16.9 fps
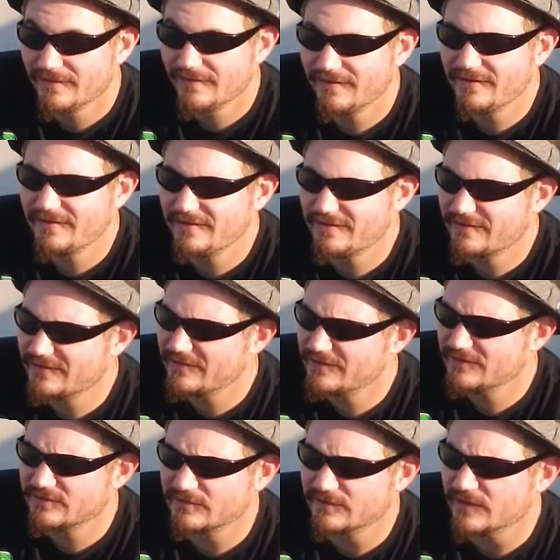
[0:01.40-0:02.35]
Hey
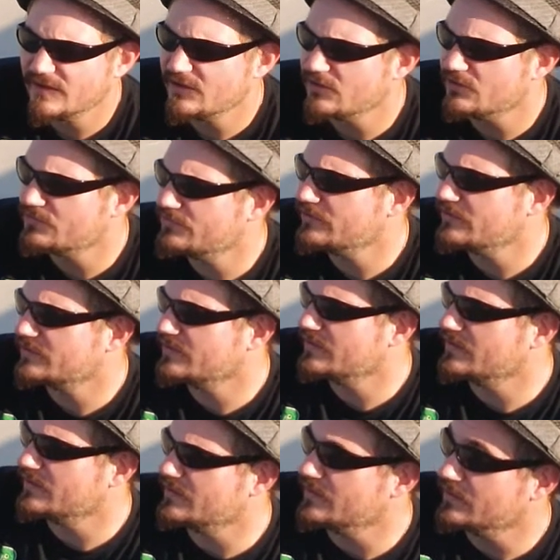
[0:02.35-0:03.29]
kids, and how the fuck
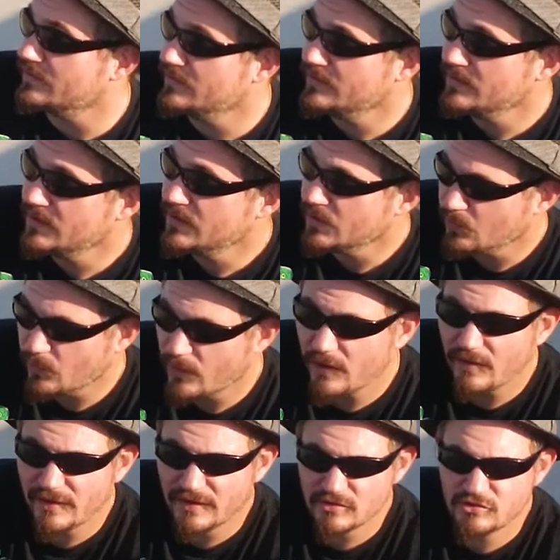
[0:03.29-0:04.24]
are you?
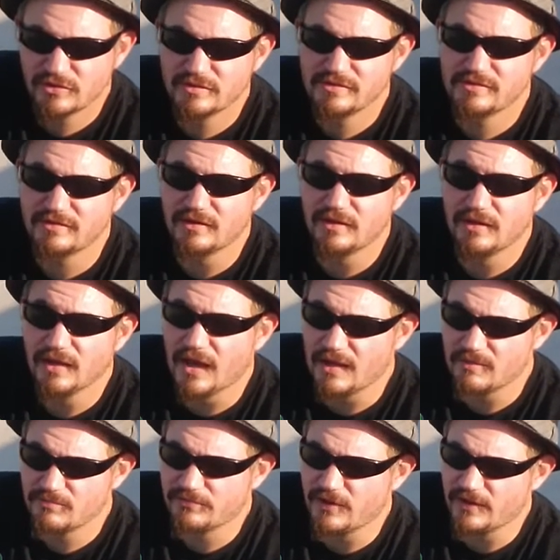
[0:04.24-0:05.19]
Well, as you can see,
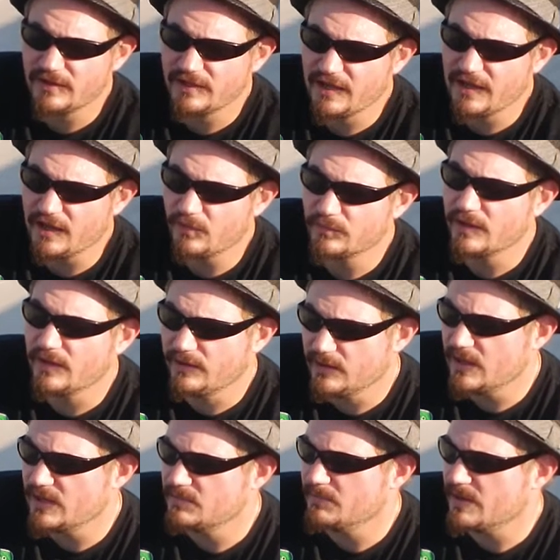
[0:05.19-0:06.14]
I'm finally out and
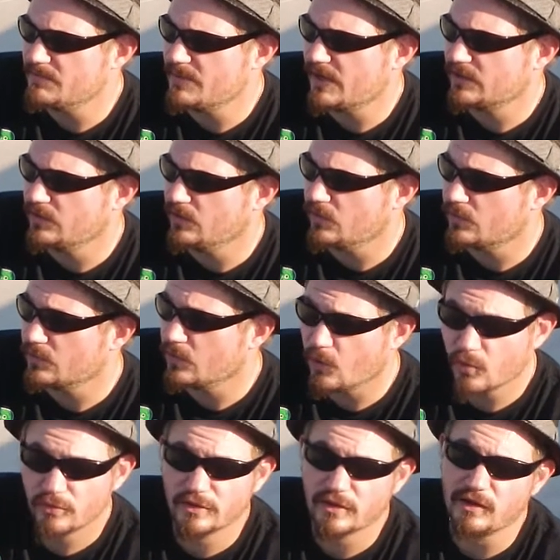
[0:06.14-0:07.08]
not in my backyard
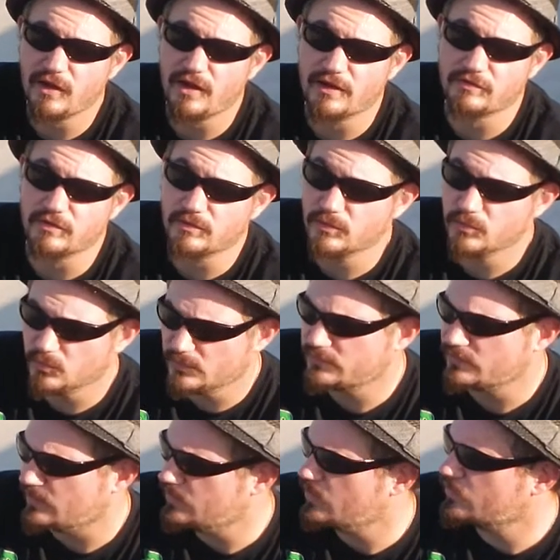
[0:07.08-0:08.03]
or the closet,
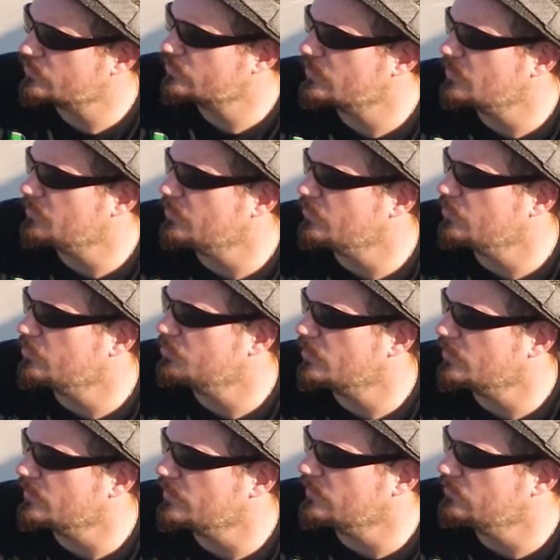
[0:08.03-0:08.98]
which I know a couple of you
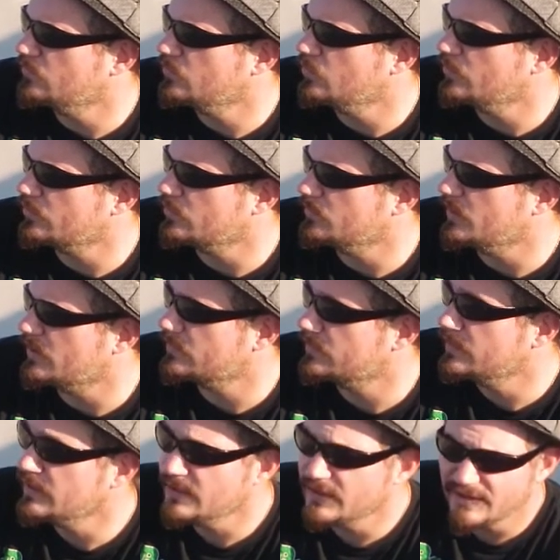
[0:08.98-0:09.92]
probably wonder about.
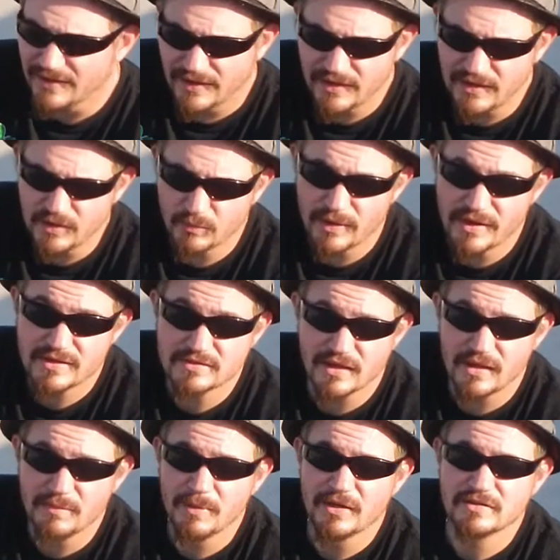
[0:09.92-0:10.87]
Anyways,
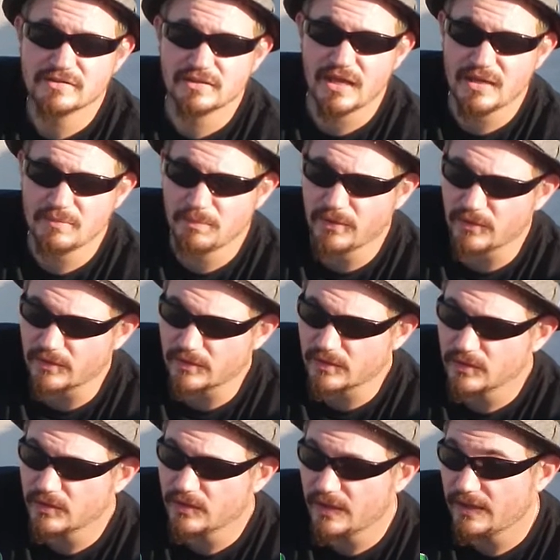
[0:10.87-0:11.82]
I'm at a skate park,
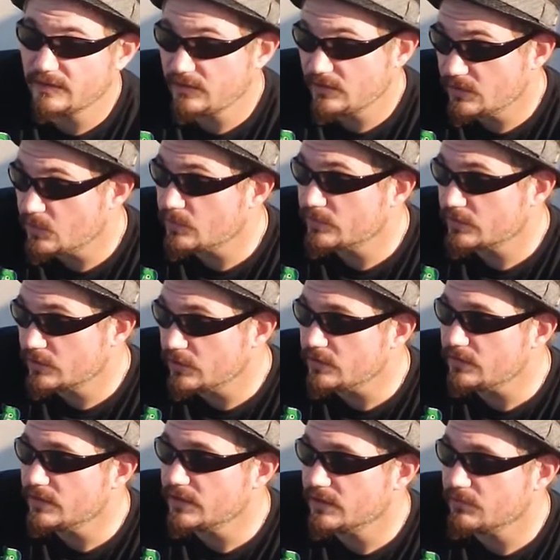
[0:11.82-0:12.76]
and you know what the
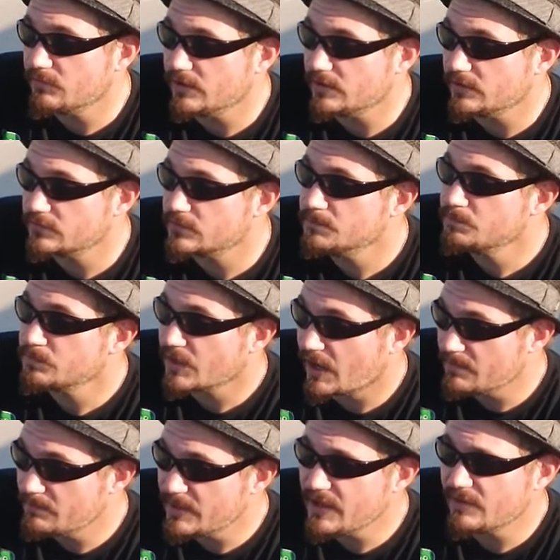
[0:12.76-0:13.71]
good thing of it is,
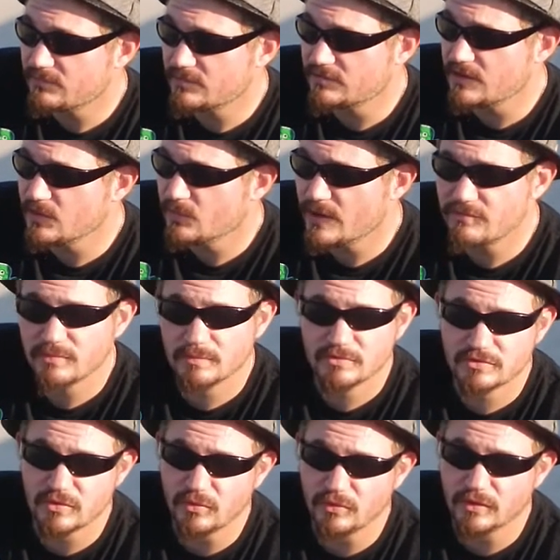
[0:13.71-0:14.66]
I may have to stay away from a
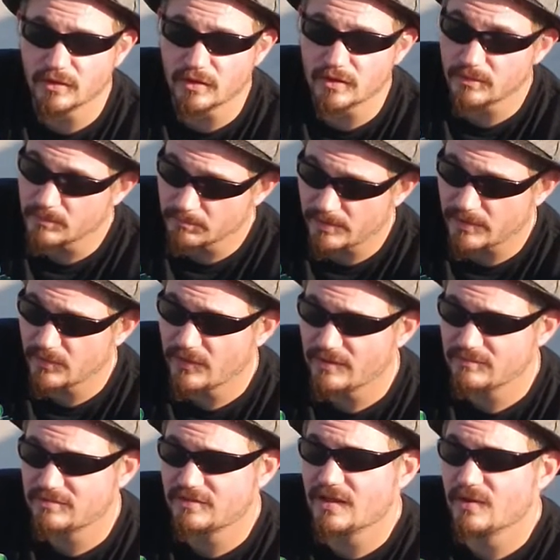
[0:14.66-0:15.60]
schoolyard, but I don't
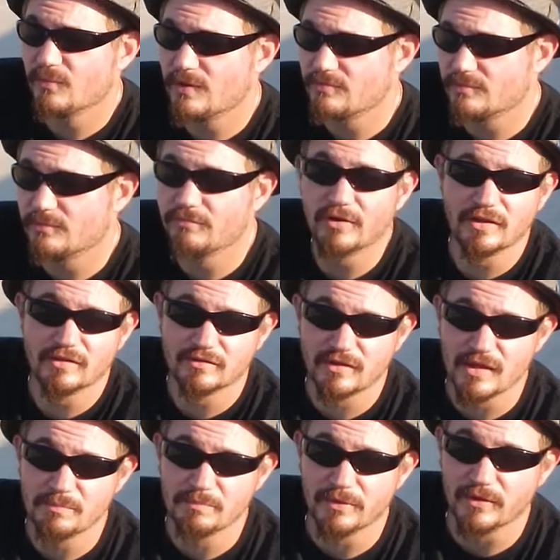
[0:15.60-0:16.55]
have to stay away from a fucking
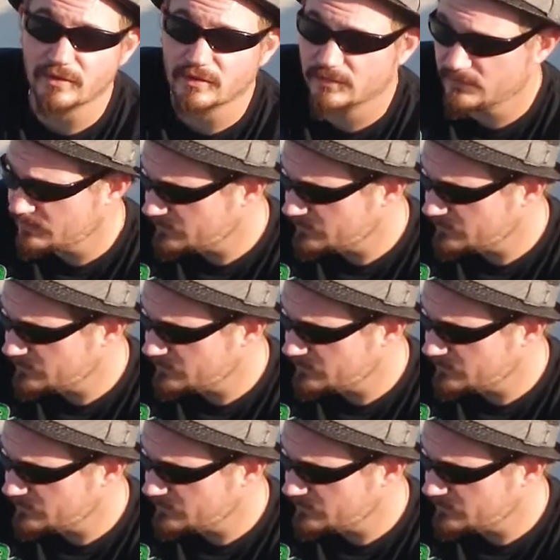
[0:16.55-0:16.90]
skate park.